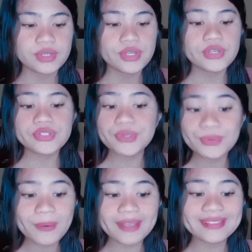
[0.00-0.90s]
So
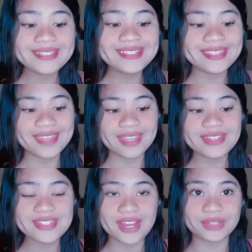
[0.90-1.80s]
greatly did they
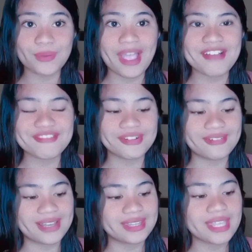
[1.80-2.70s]
desire to have
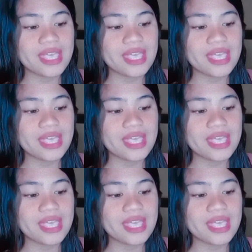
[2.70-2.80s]
one,